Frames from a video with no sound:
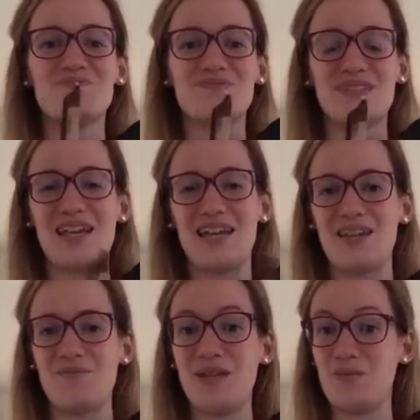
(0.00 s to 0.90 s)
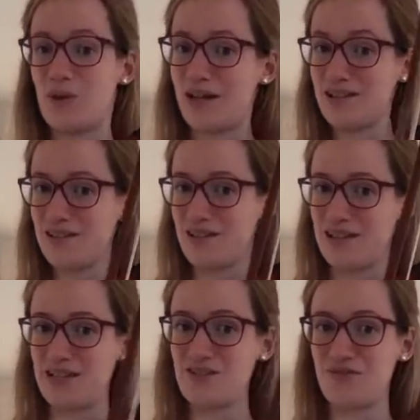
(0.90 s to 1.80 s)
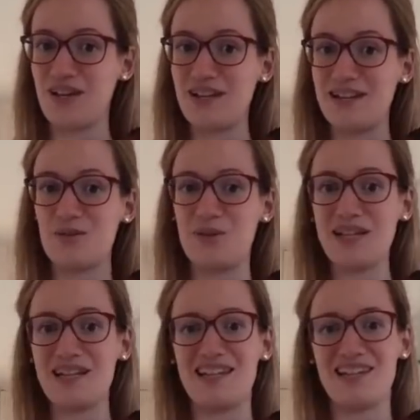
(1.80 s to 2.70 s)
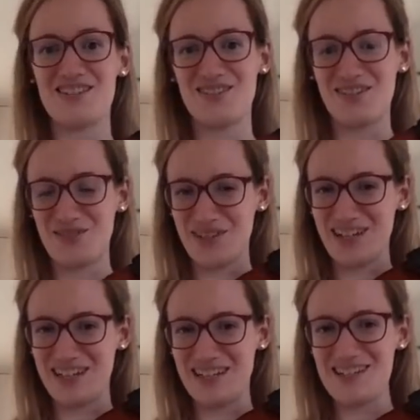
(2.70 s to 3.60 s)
And meanwhile, get your violin quickly and tune your violin.